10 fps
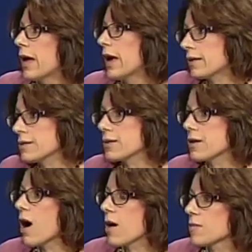and I said
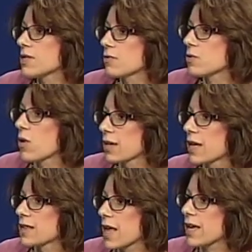the almonds if you want to
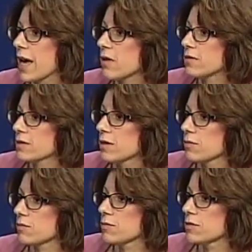get that
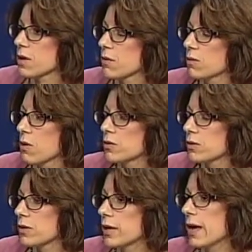calcium. Mm -hmm. So those
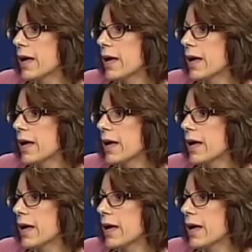are